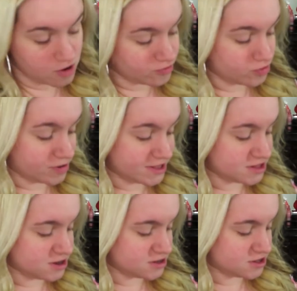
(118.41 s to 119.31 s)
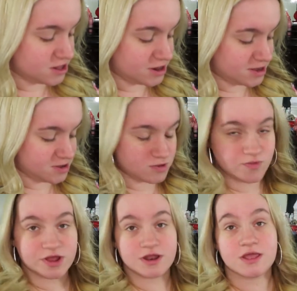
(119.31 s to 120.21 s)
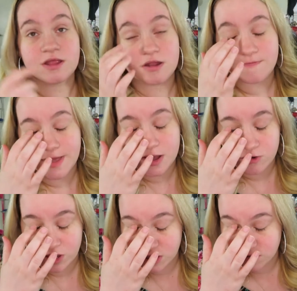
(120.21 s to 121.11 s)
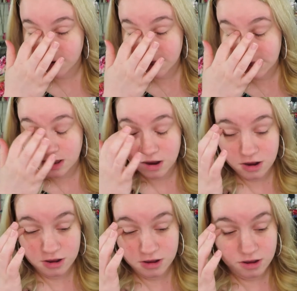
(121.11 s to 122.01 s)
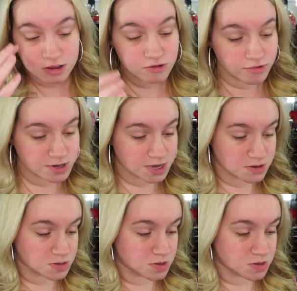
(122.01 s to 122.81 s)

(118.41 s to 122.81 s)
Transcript: fluorescent and I just went in my crease right here, which I'll